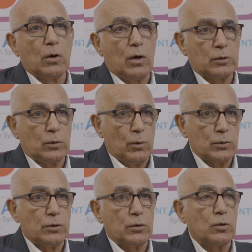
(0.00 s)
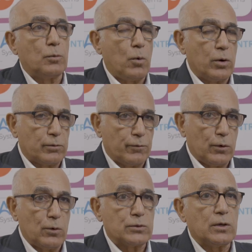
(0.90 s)
a lot closer to the point
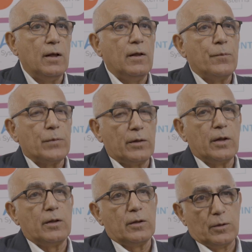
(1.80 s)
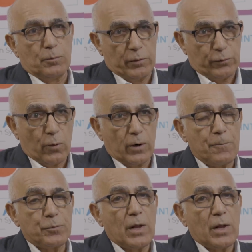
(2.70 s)
of use than they did it before.